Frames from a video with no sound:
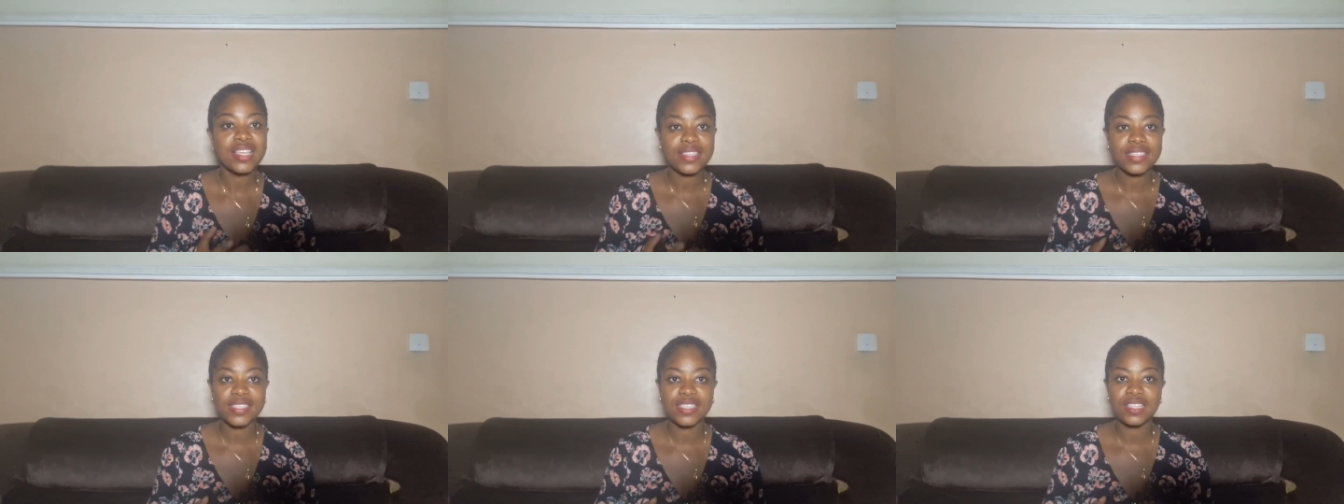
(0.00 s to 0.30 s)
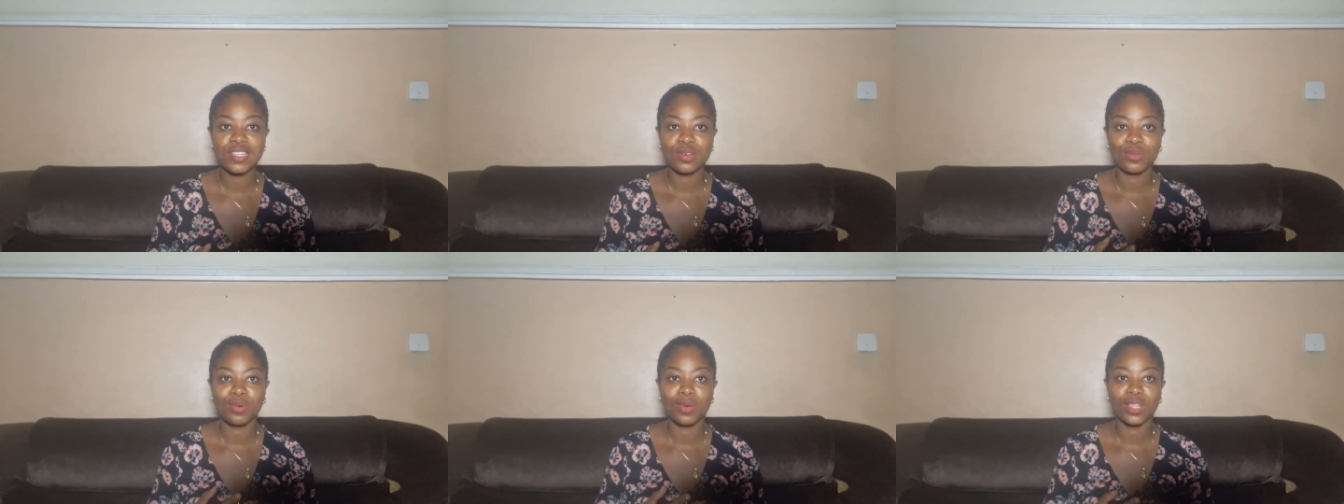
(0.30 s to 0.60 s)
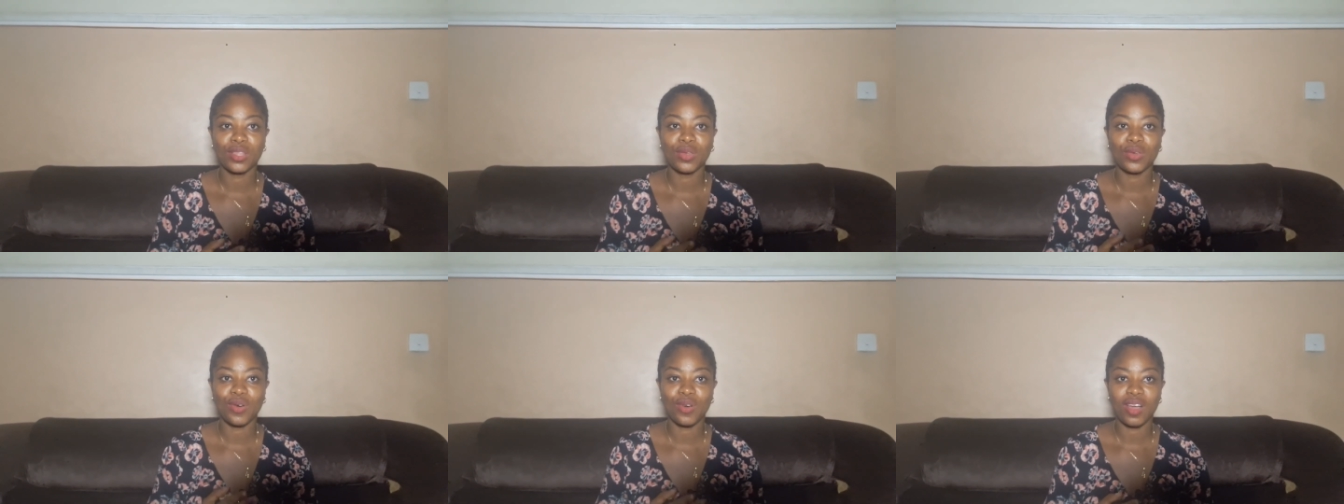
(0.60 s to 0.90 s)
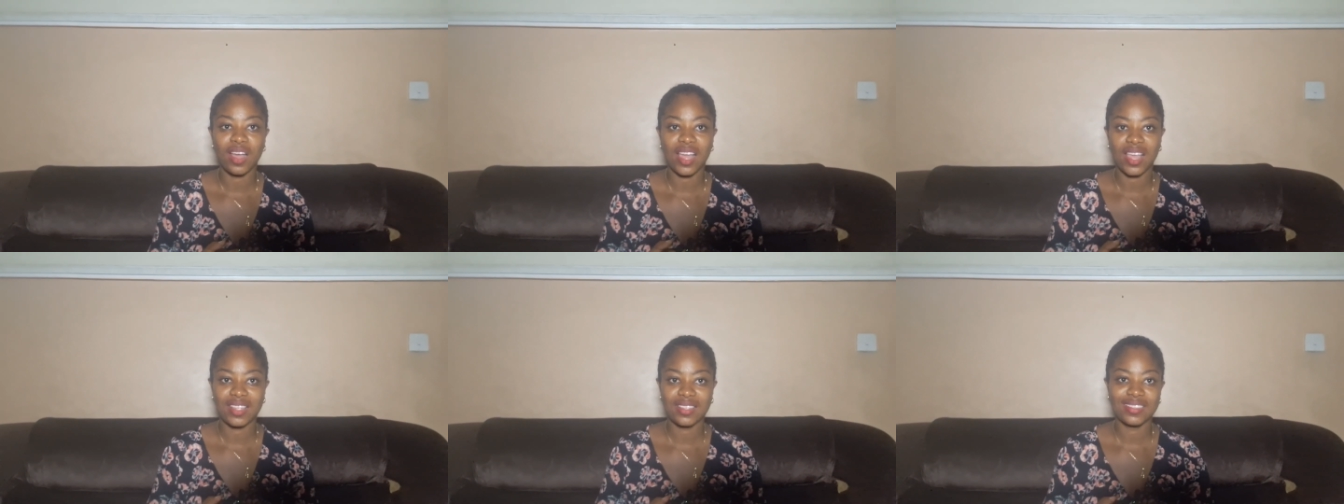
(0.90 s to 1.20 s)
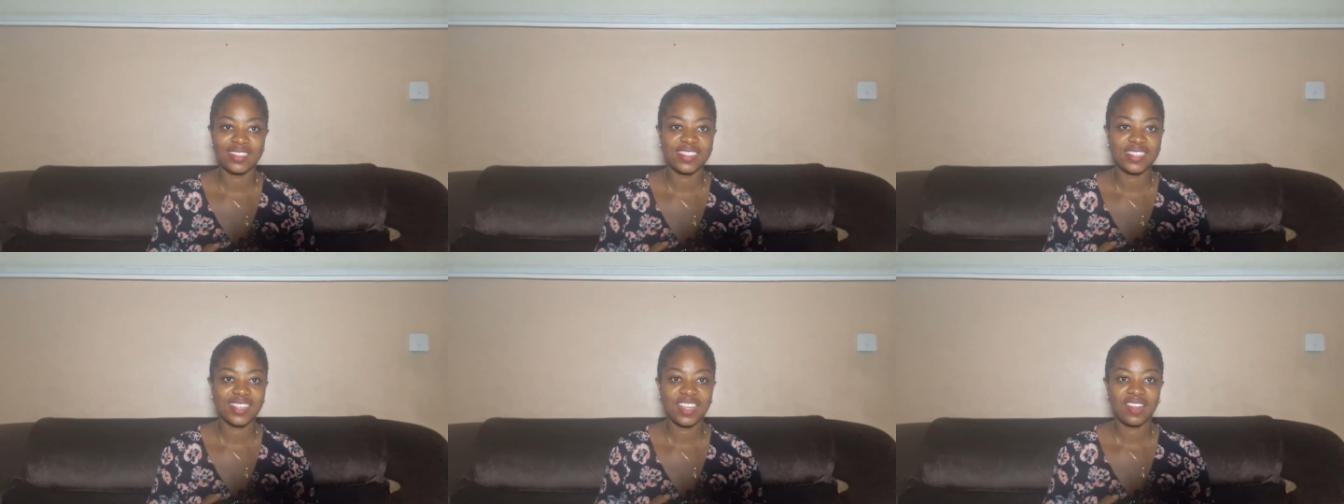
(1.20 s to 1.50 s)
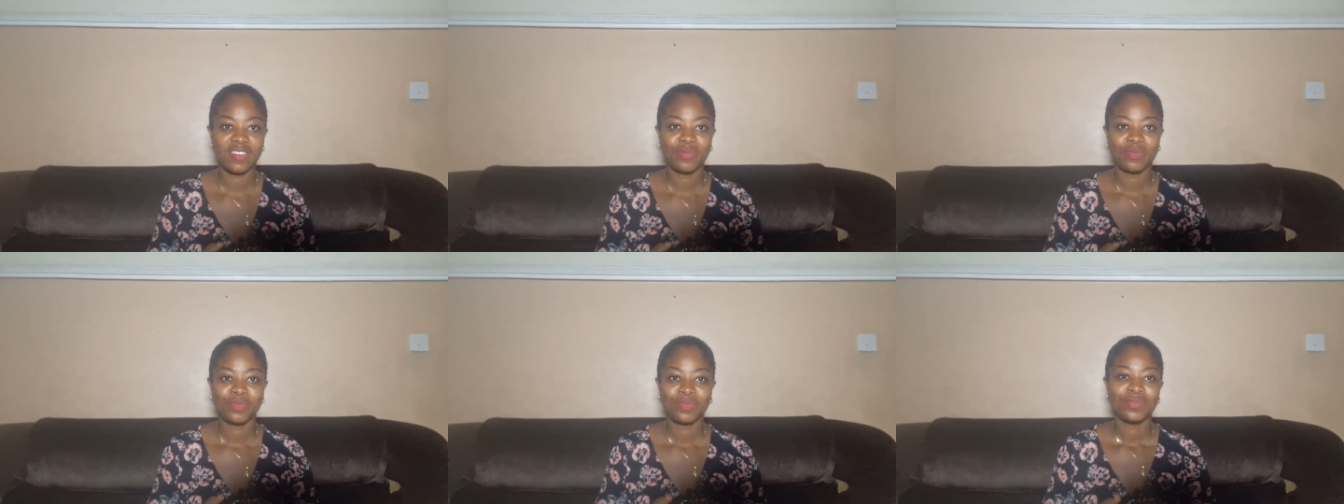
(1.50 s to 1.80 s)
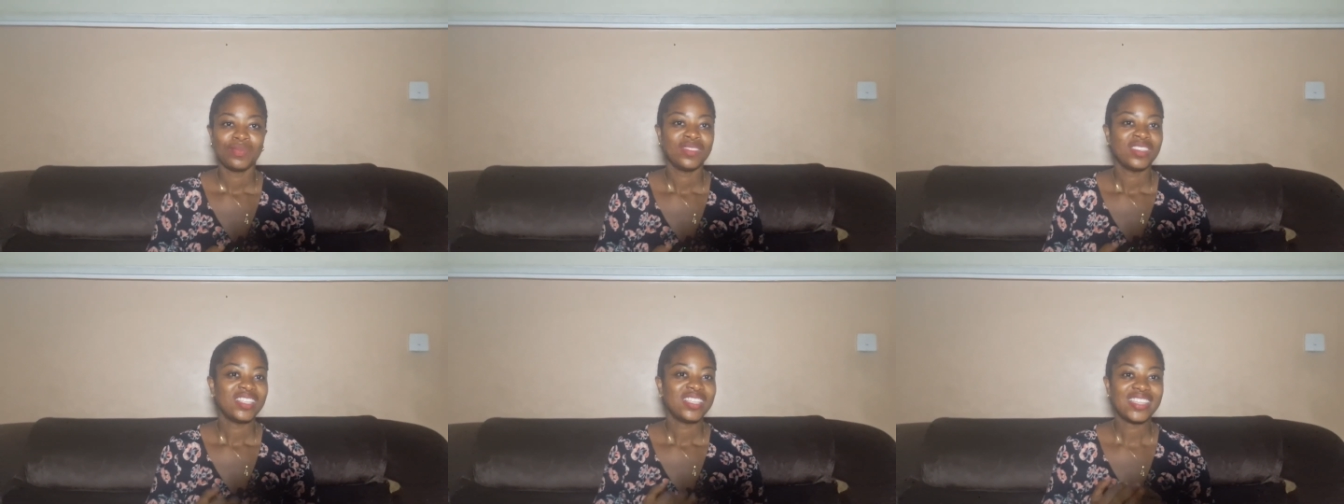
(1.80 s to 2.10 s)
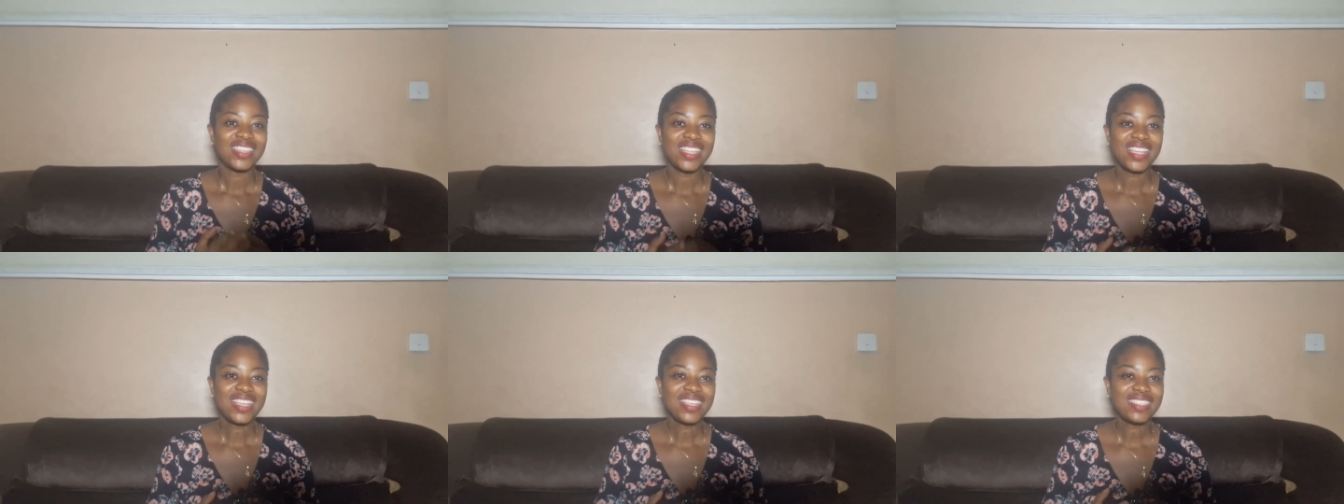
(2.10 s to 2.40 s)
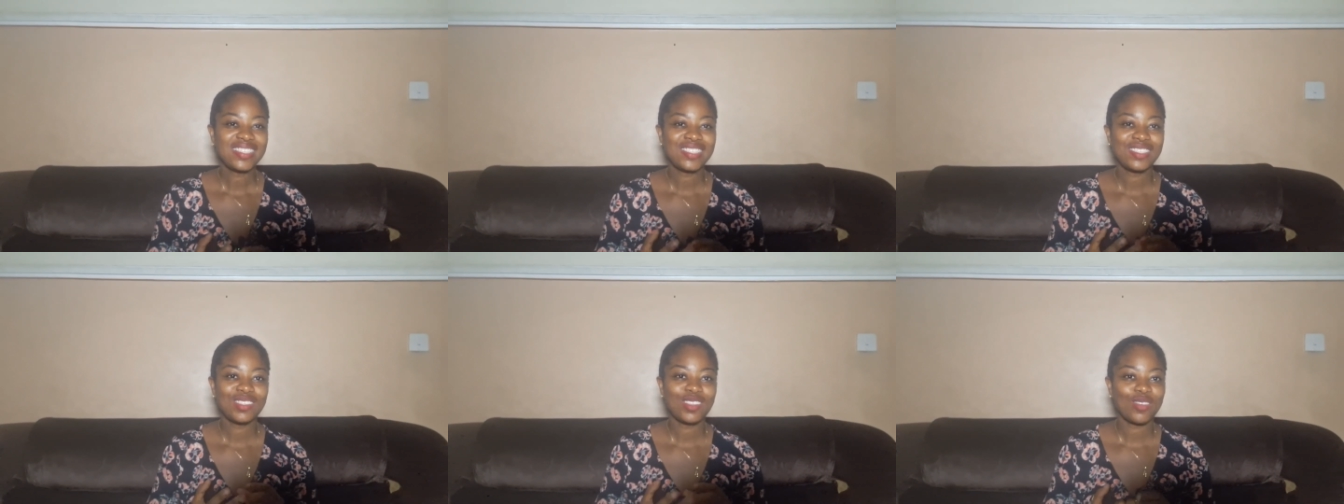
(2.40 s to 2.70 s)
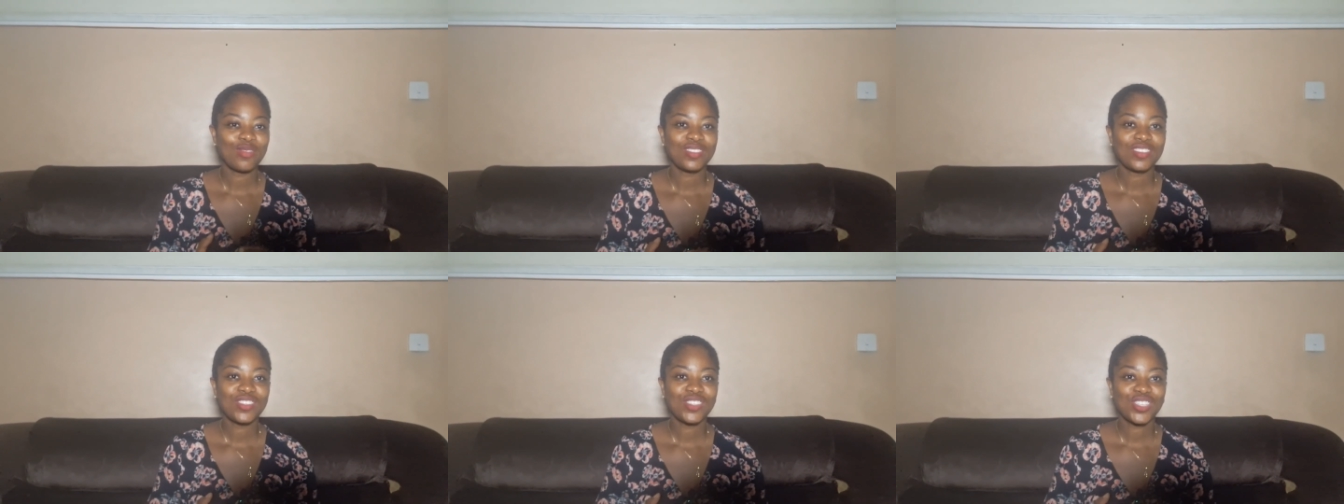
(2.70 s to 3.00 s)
easily with your hands. This soft